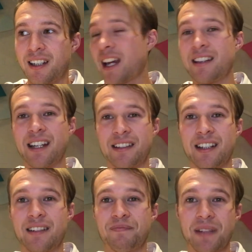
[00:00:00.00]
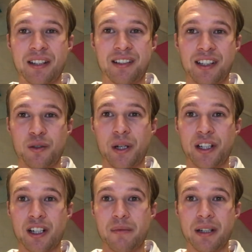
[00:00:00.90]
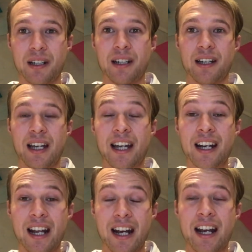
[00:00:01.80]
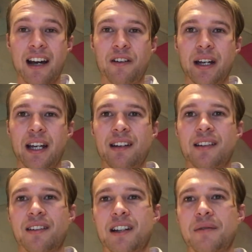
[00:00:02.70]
And that's it. That's the situation I'm at. and now, and